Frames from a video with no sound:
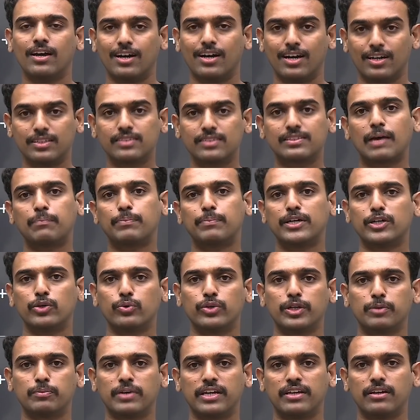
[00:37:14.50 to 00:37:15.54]
This happened
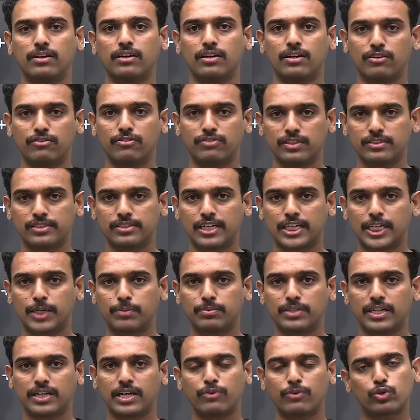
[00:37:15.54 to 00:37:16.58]
during my first attempt,
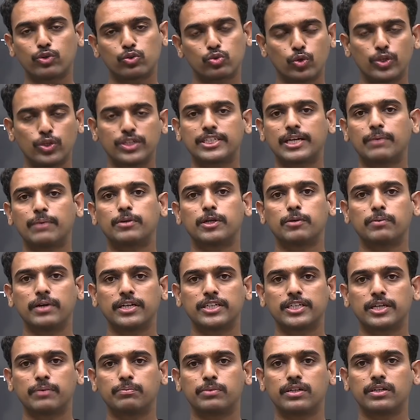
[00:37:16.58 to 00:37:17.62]
that I was going chapter by
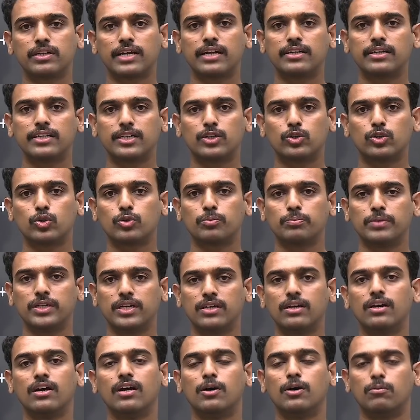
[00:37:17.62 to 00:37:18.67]
chapter, and it took me
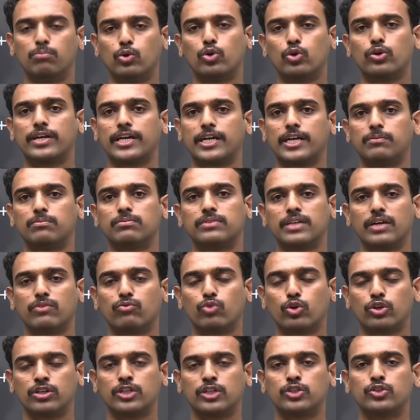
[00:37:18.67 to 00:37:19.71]
more time than
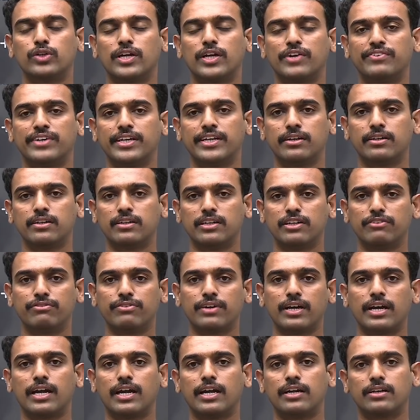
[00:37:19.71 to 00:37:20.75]
what it should have taken if I
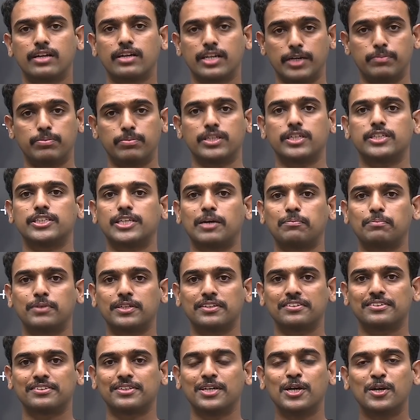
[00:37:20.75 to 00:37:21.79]
had clubbed the
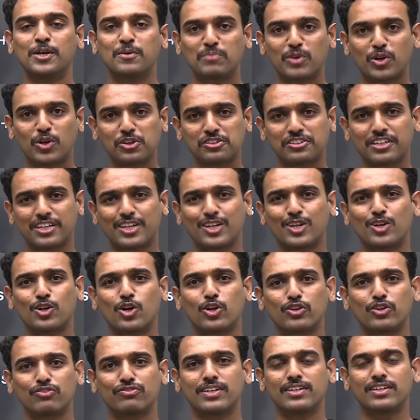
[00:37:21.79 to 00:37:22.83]
chapters, because there are a lot
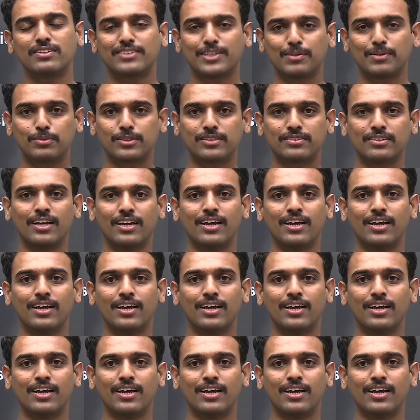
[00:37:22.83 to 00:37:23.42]
of concepts